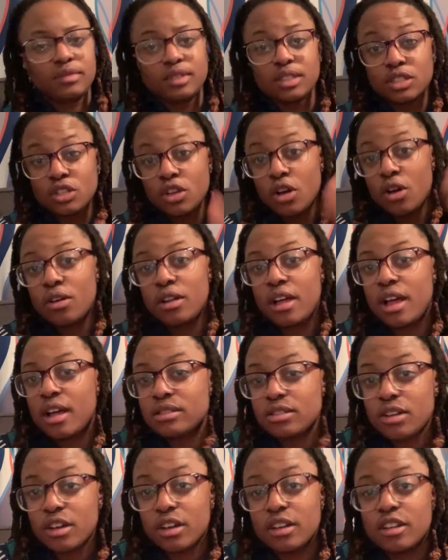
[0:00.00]
so I'll
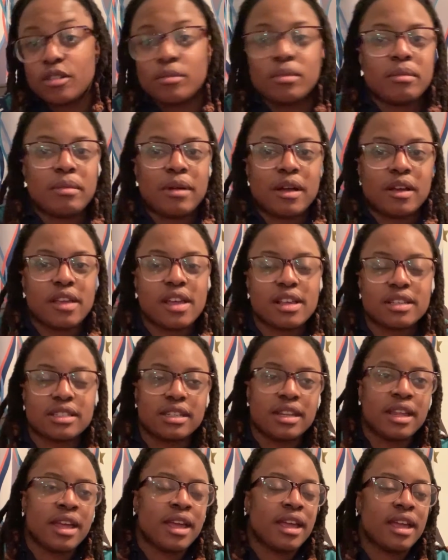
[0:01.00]
talk a little bit about
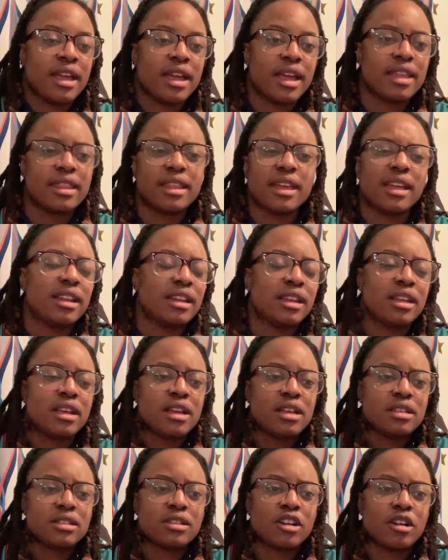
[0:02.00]
yesterday and then
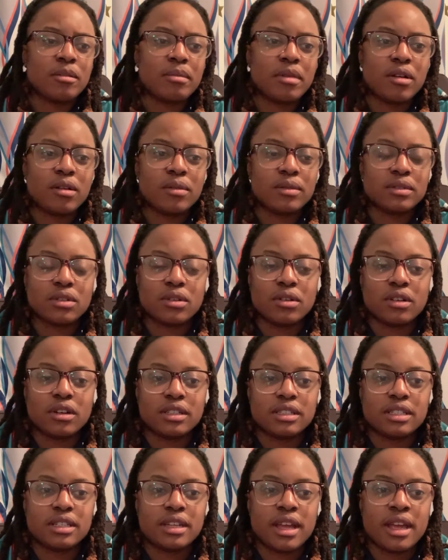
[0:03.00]
talk about what's going on
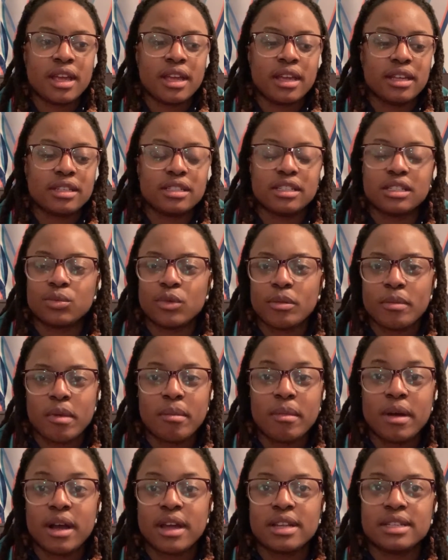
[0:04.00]
today and just where my
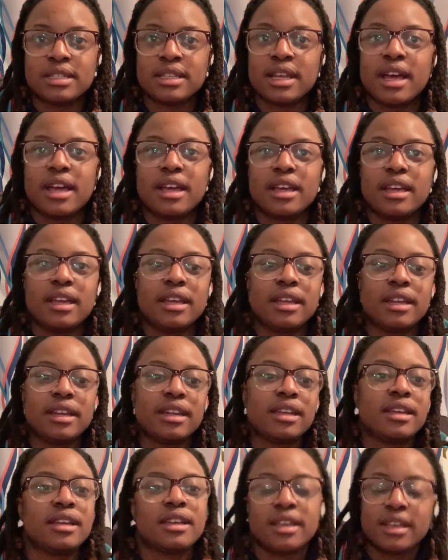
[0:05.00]
mind is at
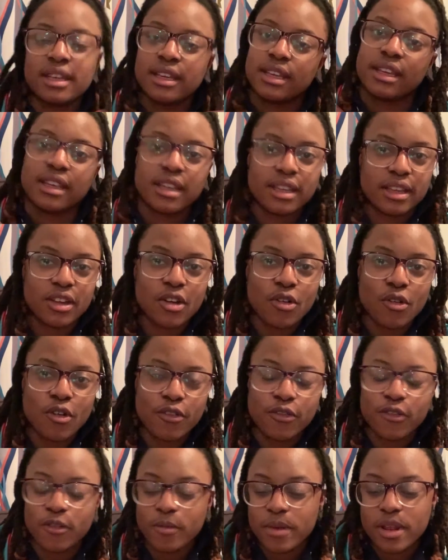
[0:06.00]
and go on
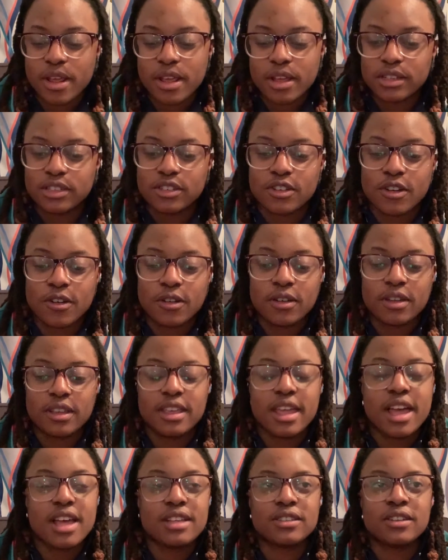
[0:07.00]
from there. So
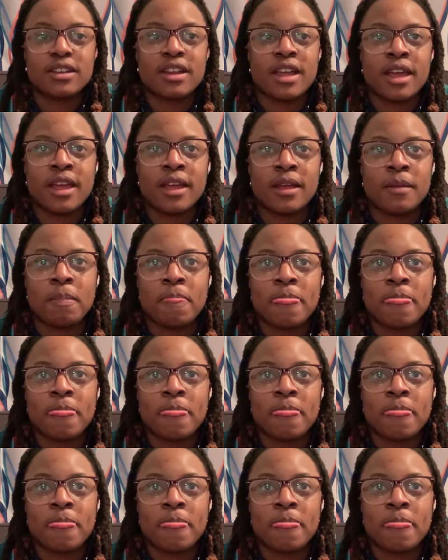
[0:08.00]
yesterday,